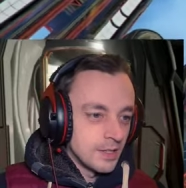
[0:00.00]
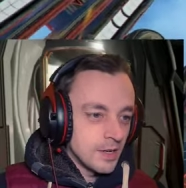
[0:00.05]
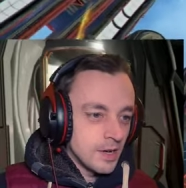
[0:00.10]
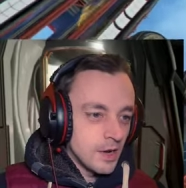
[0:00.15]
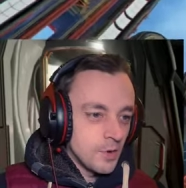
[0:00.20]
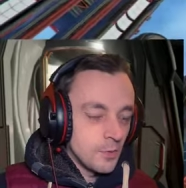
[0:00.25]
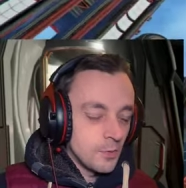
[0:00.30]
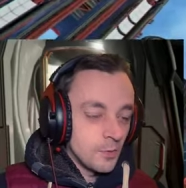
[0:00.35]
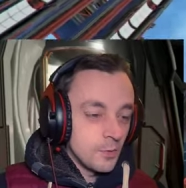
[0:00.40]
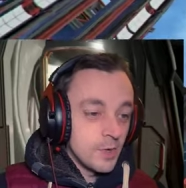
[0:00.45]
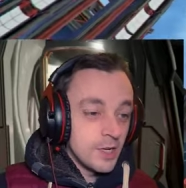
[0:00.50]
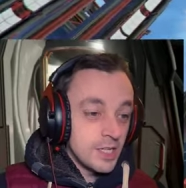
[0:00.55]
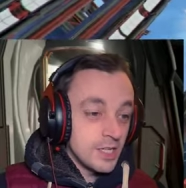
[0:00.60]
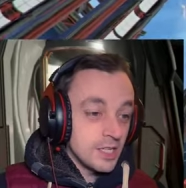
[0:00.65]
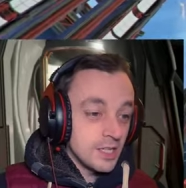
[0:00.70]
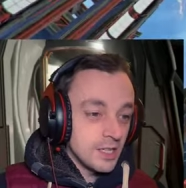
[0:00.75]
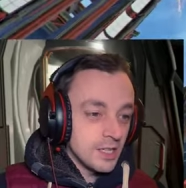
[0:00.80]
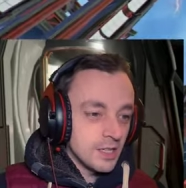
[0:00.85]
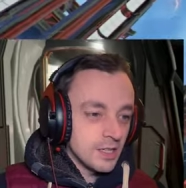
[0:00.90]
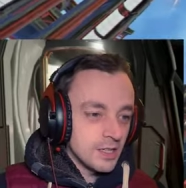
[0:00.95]
we
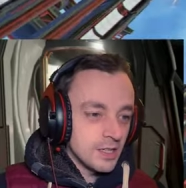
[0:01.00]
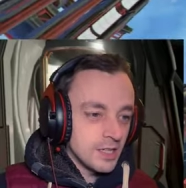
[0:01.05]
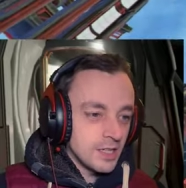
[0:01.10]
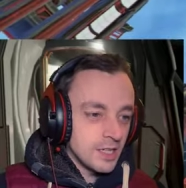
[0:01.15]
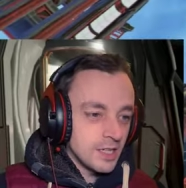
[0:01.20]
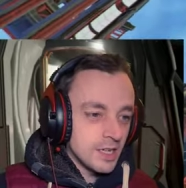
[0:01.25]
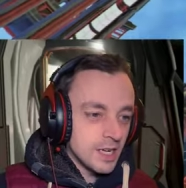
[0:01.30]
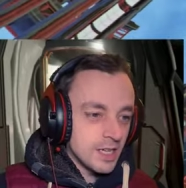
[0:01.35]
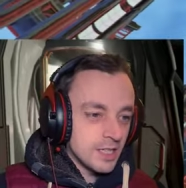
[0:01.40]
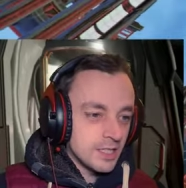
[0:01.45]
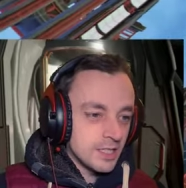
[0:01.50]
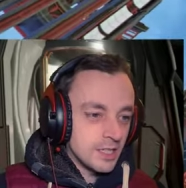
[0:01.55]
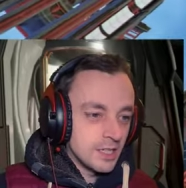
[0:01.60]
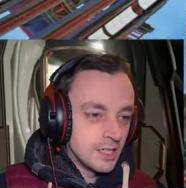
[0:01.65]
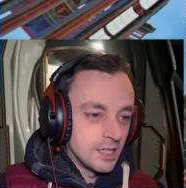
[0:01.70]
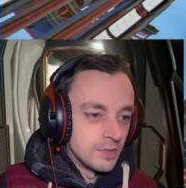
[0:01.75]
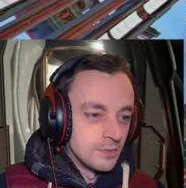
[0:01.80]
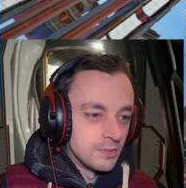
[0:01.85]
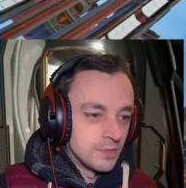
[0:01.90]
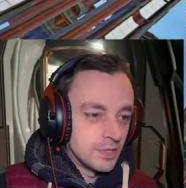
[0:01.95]
did the other thing last
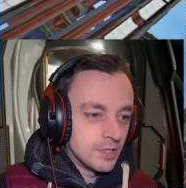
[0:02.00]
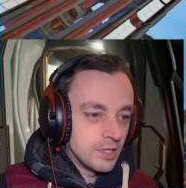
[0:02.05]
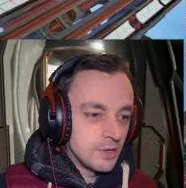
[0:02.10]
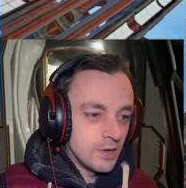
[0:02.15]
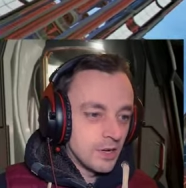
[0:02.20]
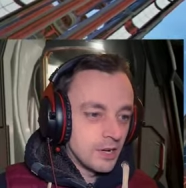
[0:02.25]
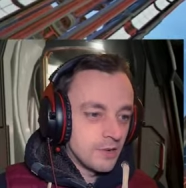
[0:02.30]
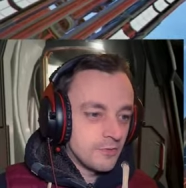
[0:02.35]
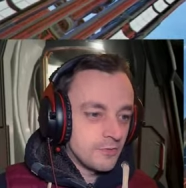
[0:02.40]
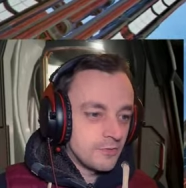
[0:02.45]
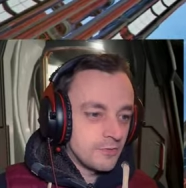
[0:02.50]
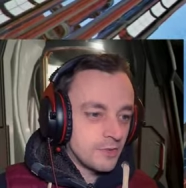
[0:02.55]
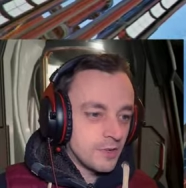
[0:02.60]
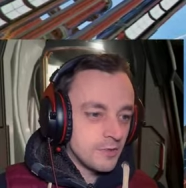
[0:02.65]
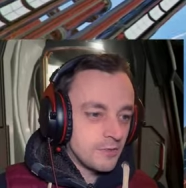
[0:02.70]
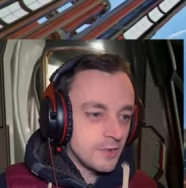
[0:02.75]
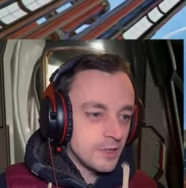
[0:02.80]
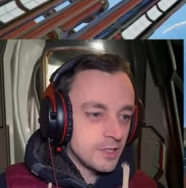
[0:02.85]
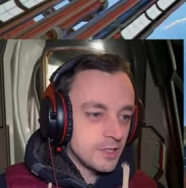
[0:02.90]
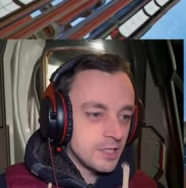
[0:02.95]
time. So I f
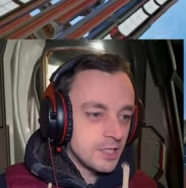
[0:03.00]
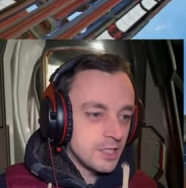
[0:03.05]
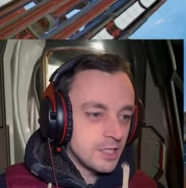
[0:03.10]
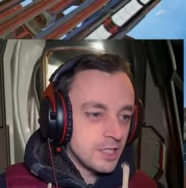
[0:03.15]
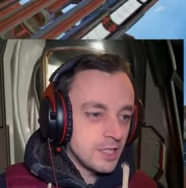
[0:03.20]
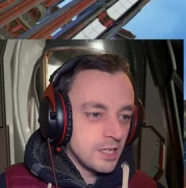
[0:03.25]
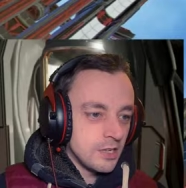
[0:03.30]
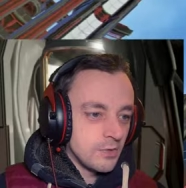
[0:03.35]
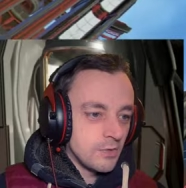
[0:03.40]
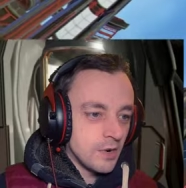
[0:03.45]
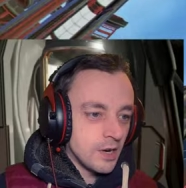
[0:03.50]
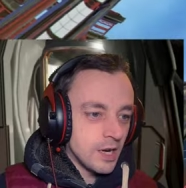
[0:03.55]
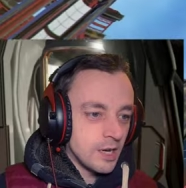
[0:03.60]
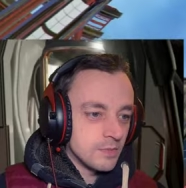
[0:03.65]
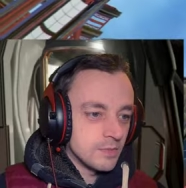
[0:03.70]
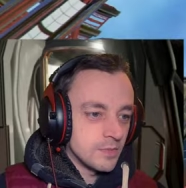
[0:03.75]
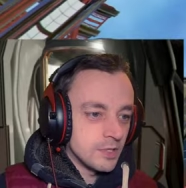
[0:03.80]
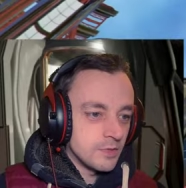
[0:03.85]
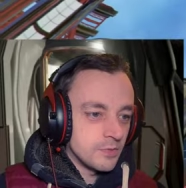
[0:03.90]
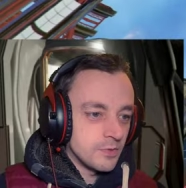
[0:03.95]
I fancy seeing what
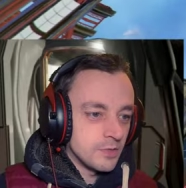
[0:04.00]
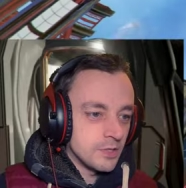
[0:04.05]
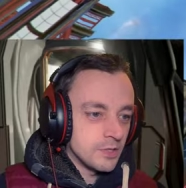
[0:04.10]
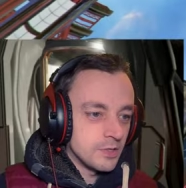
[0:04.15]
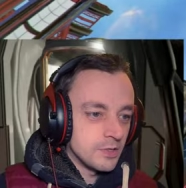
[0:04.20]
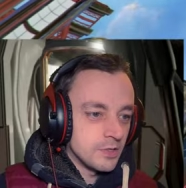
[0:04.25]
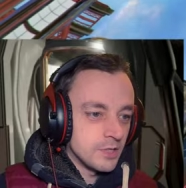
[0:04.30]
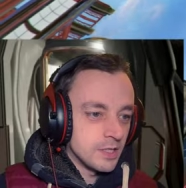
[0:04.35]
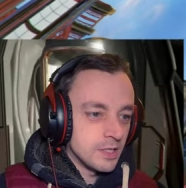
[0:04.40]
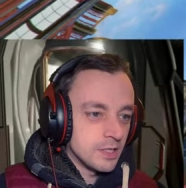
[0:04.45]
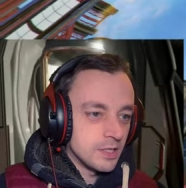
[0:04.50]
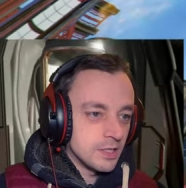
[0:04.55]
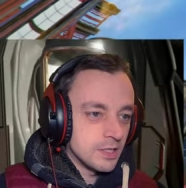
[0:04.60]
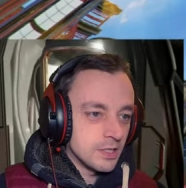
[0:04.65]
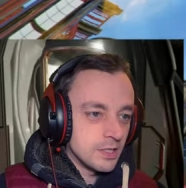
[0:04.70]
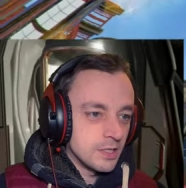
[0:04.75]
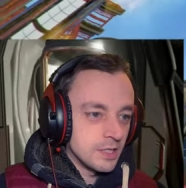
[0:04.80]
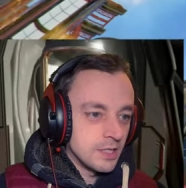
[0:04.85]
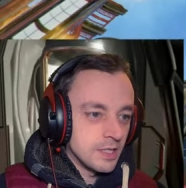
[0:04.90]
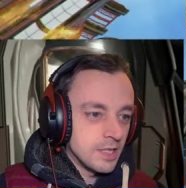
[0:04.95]
happens if we do
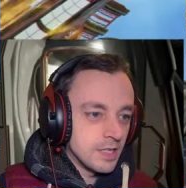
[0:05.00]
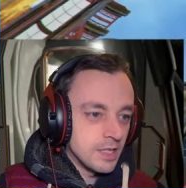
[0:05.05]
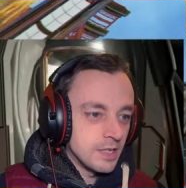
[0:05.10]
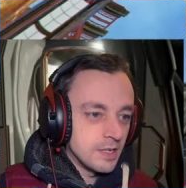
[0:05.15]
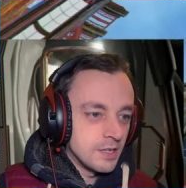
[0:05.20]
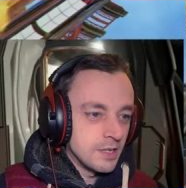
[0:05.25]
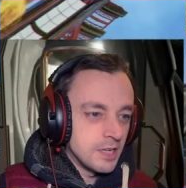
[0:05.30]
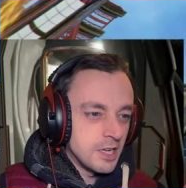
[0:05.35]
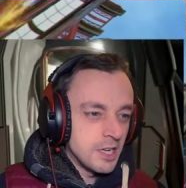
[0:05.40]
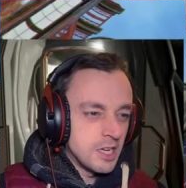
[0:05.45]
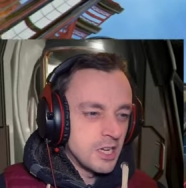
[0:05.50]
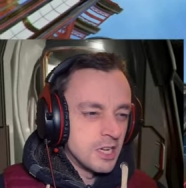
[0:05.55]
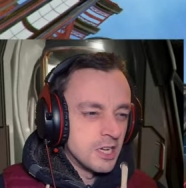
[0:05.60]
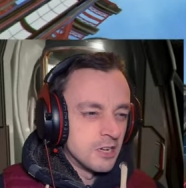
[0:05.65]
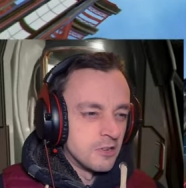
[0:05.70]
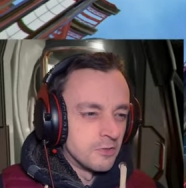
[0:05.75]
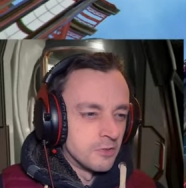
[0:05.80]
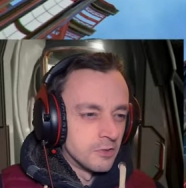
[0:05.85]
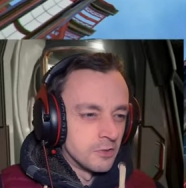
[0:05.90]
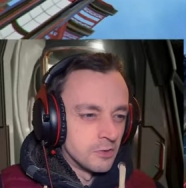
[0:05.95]
things the
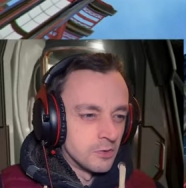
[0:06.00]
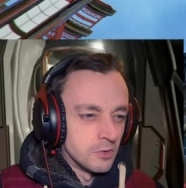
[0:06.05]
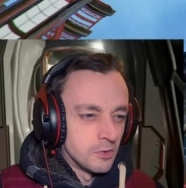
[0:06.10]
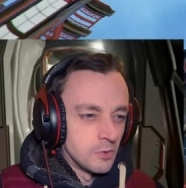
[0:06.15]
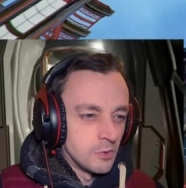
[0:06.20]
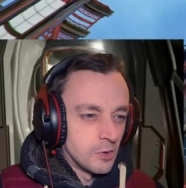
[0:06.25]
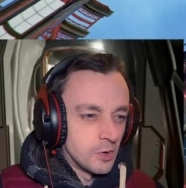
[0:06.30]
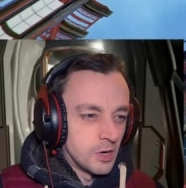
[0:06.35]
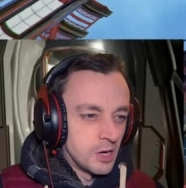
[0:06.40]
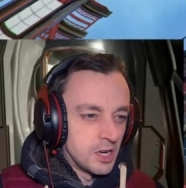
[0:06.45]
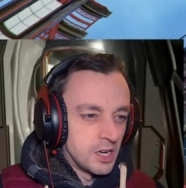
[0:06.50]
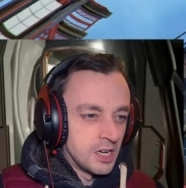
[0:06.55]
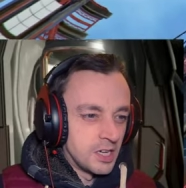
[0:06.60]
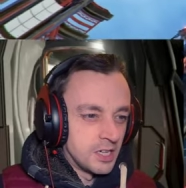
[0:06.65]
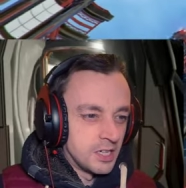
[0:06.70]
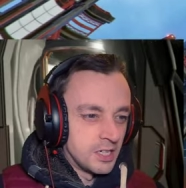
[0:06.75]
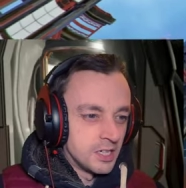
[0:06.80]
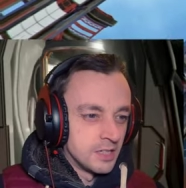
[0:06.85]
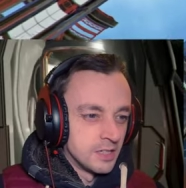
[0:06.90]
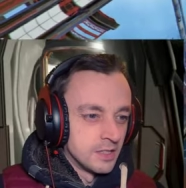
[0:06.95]
evil
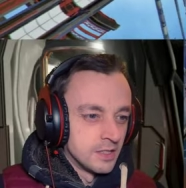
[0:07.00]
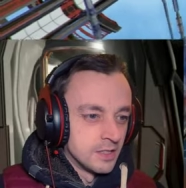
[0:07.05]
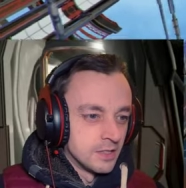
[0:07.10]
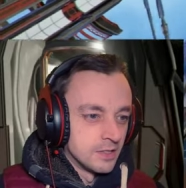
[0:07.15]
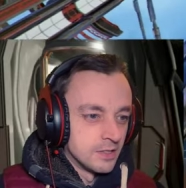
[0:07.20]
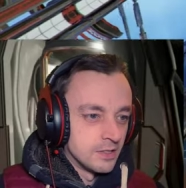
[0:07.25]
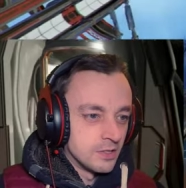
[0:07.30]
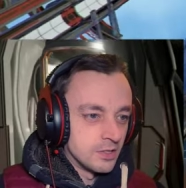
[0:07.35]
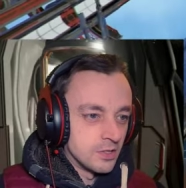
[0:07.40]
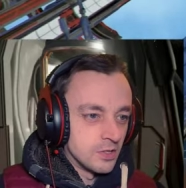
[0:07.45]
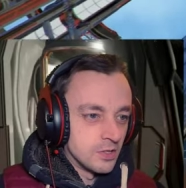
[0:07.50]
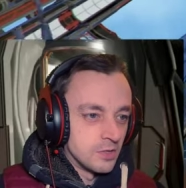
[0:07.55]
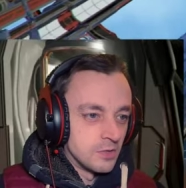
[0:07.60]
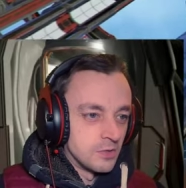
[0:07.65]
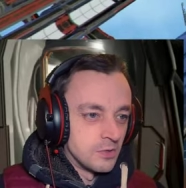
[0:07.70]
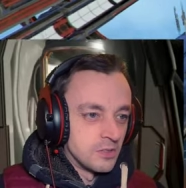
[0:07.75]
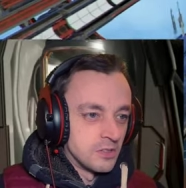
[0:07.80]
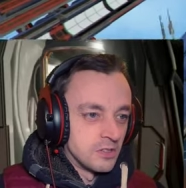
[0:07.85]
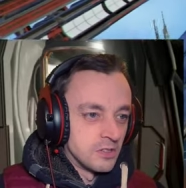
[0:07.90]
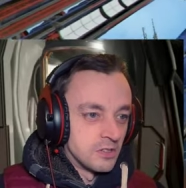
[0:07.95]
way.
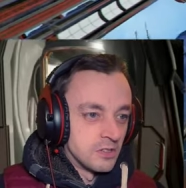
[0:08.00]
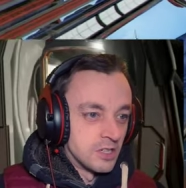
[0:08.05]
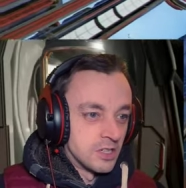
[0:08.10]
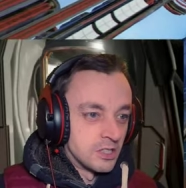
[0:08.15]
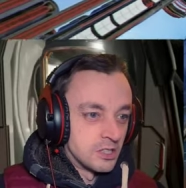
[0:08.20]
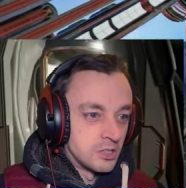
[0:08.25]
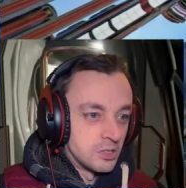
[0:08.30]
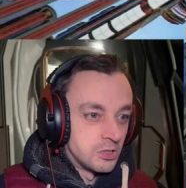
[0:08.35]
So let's